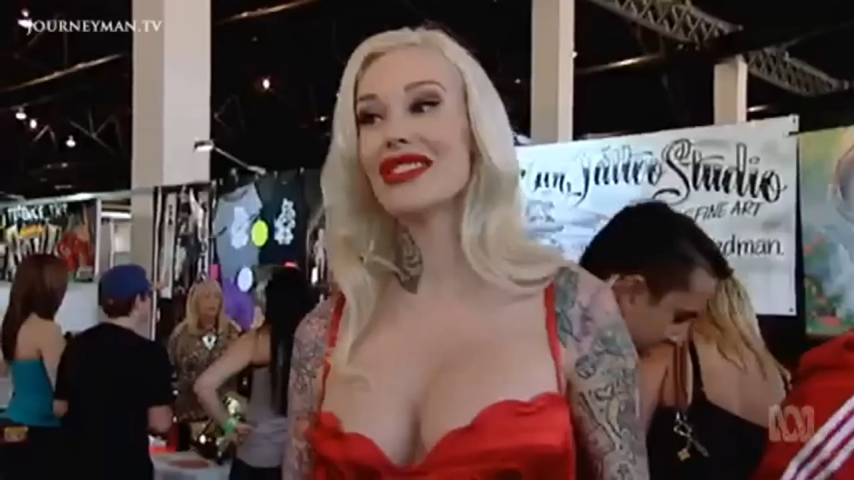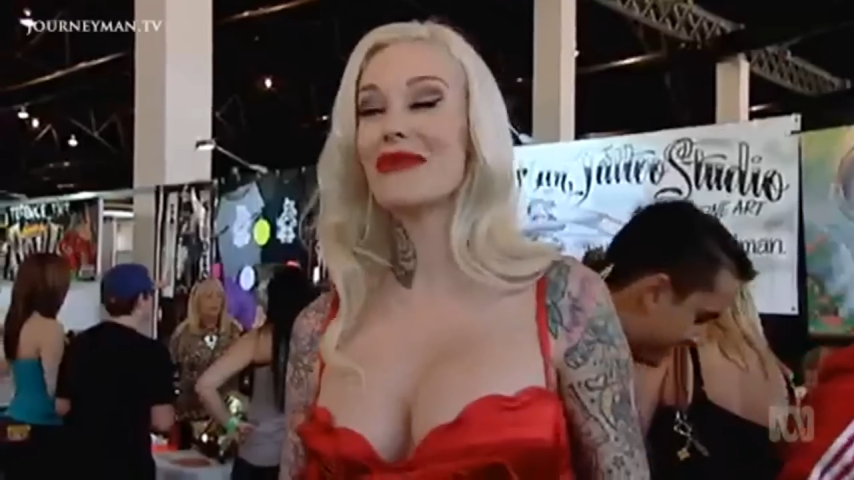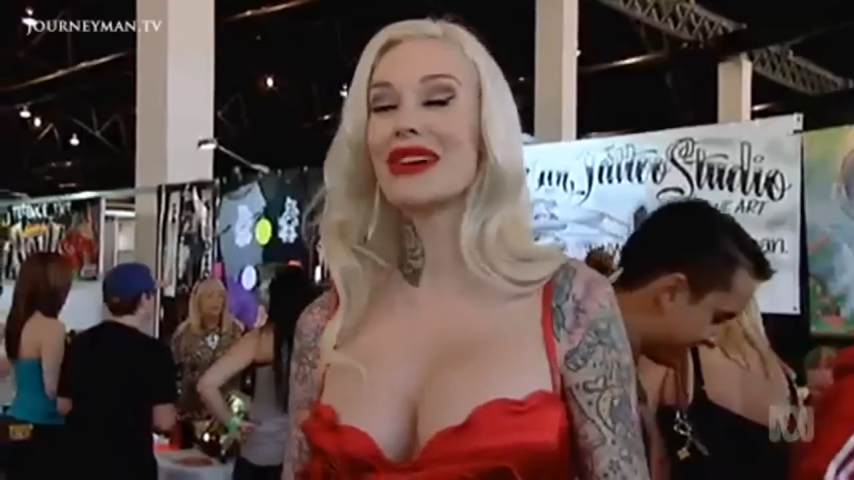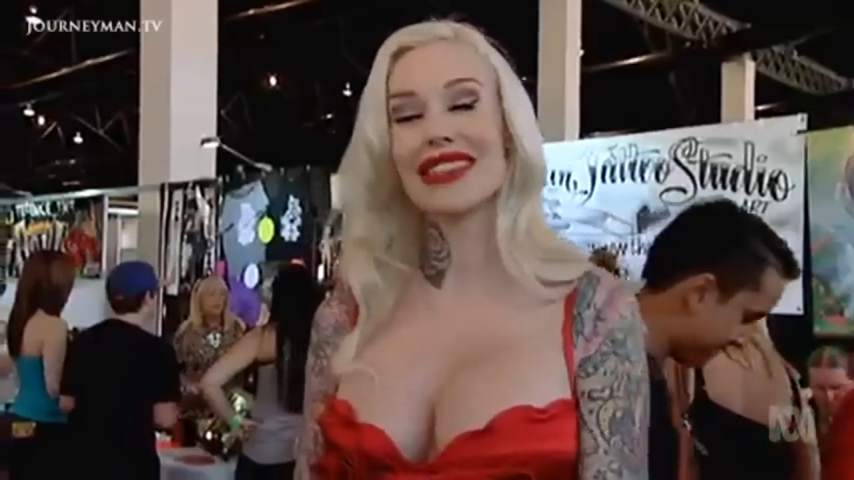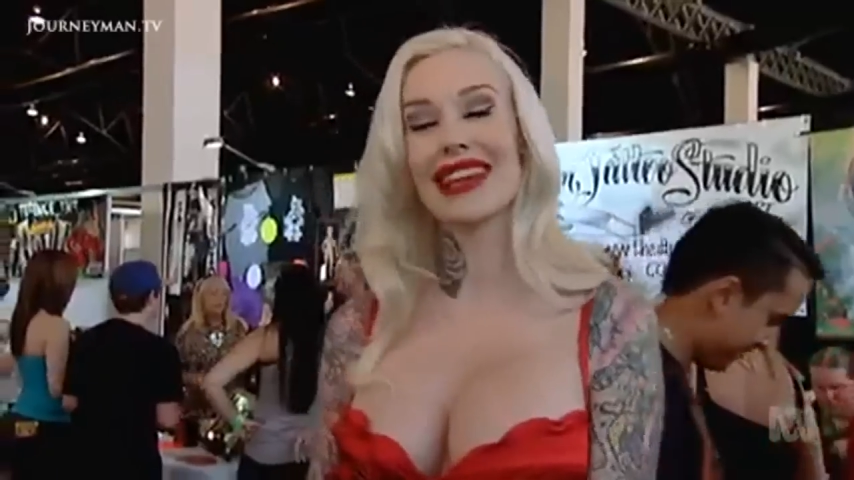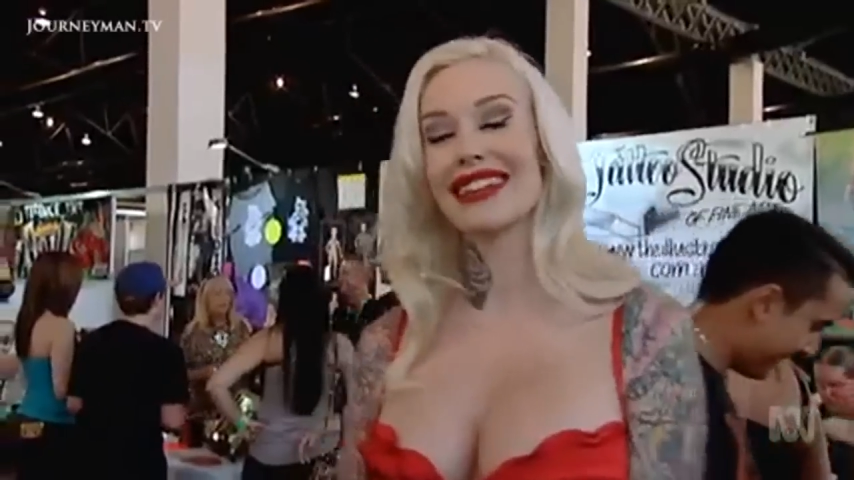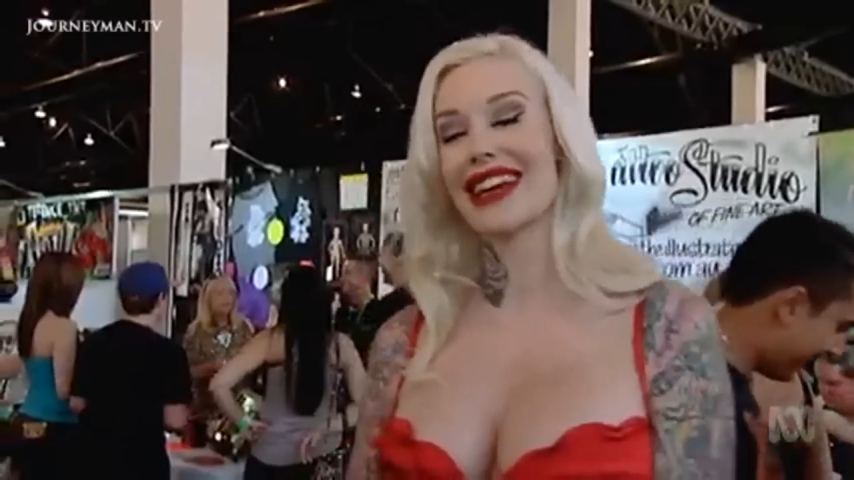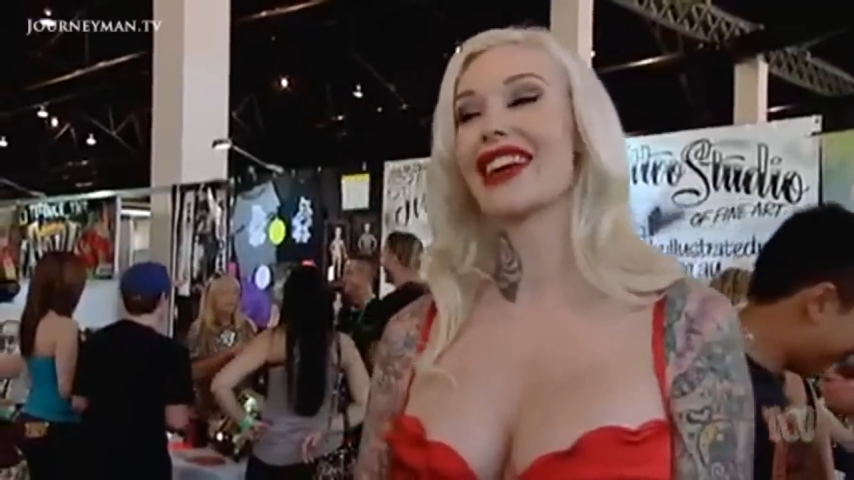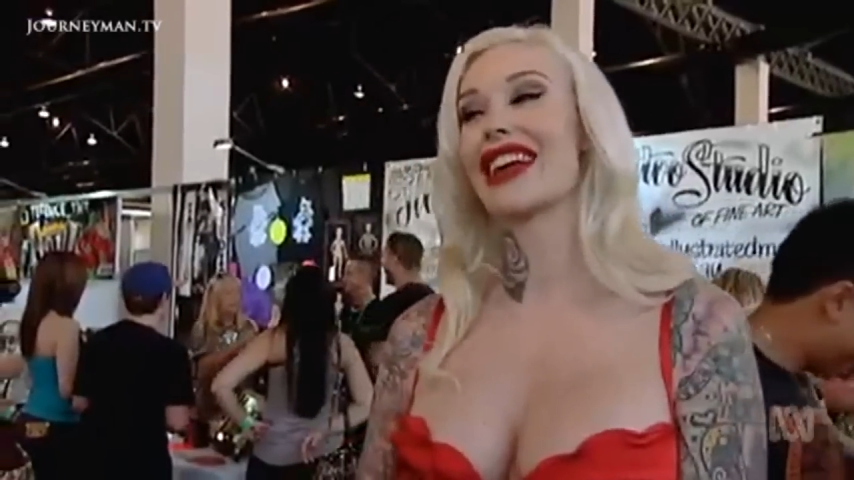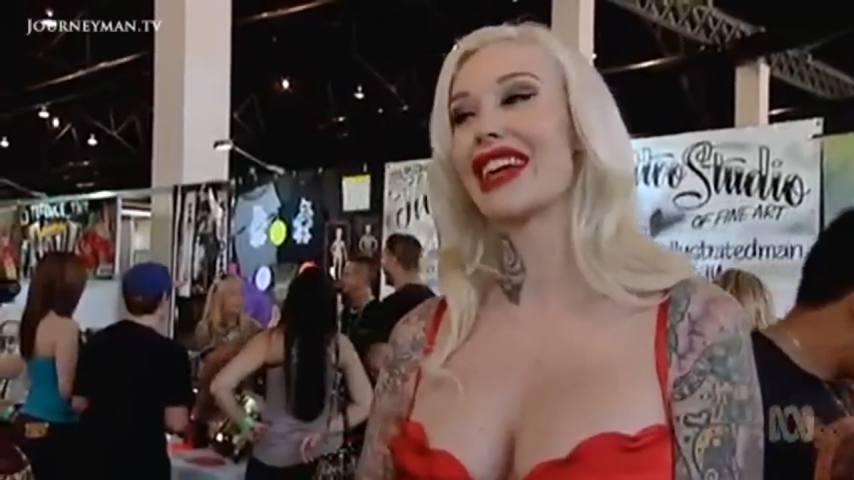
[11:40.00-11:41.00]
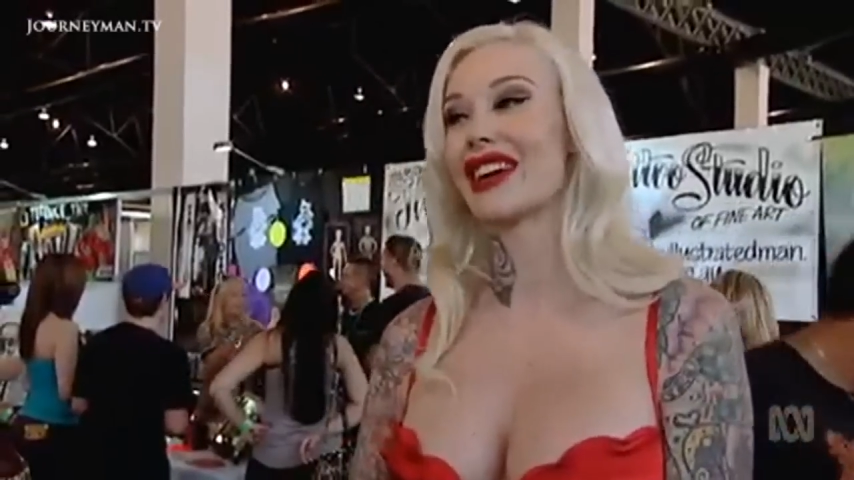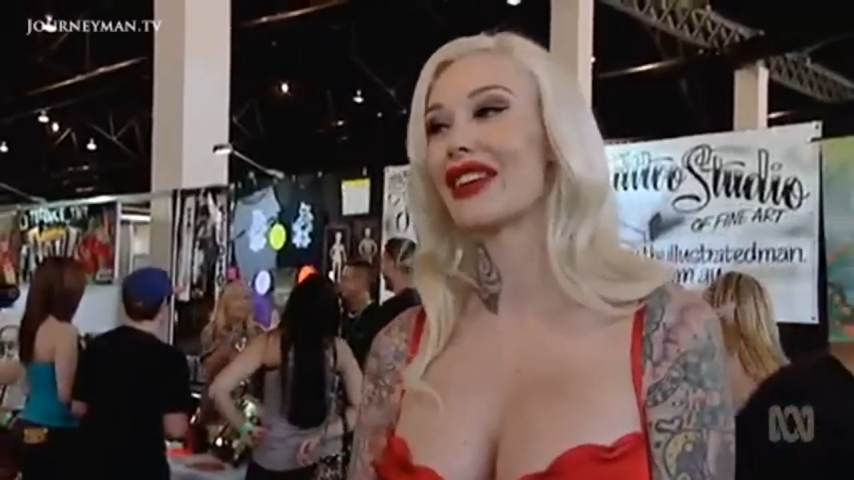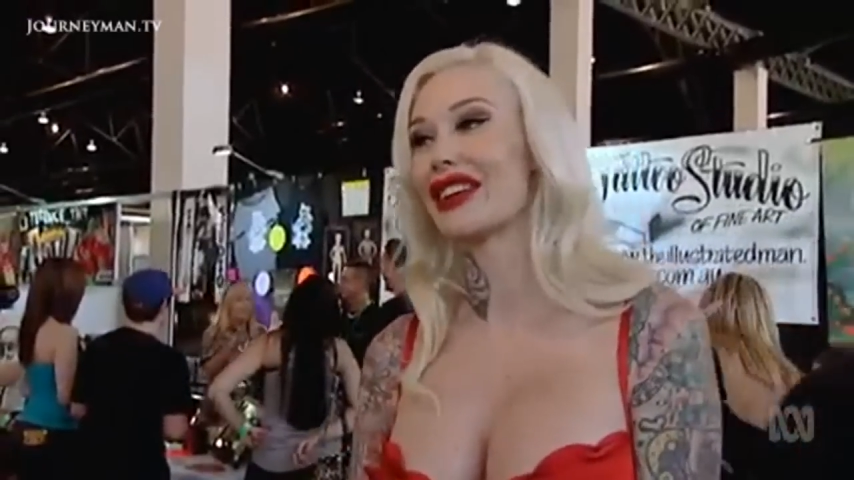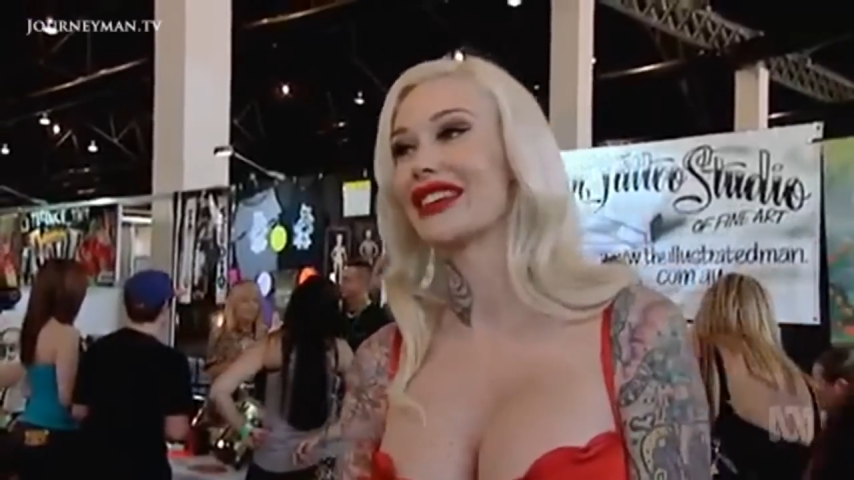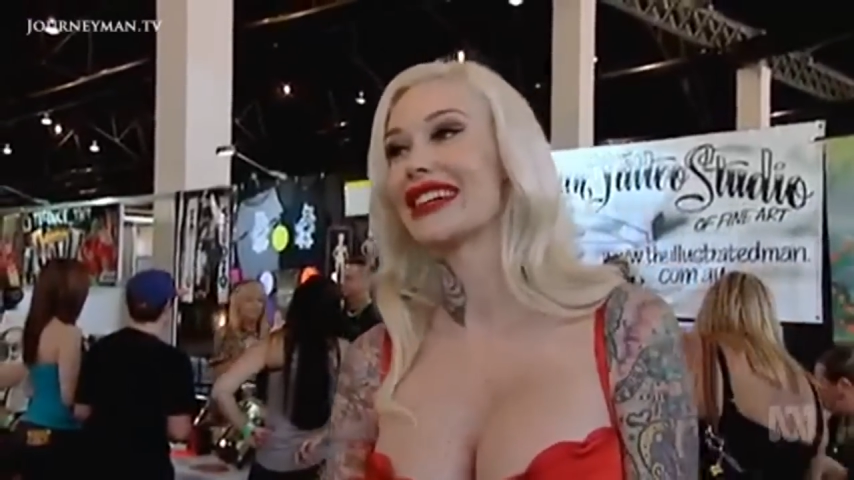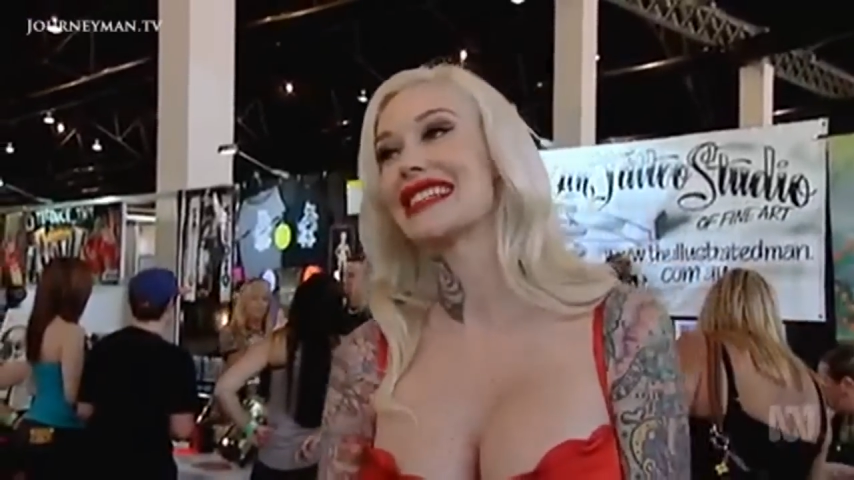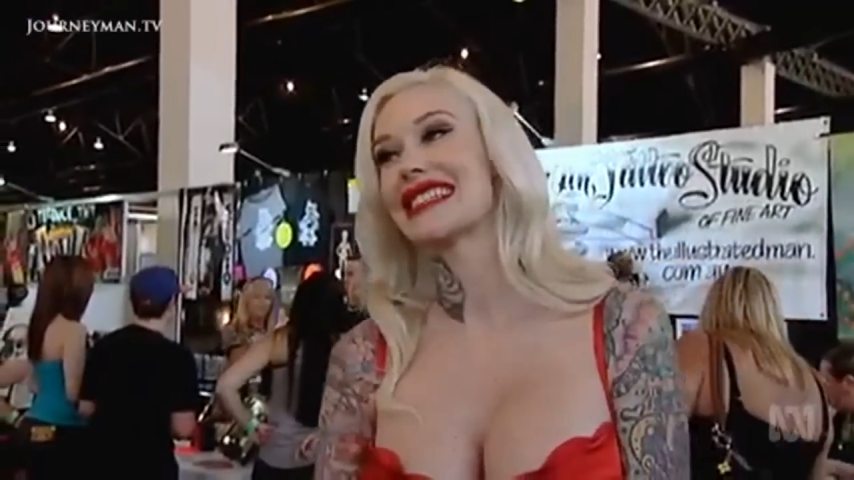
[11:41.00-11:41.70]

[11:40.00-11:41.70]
you most likely aren't going to get rid of it.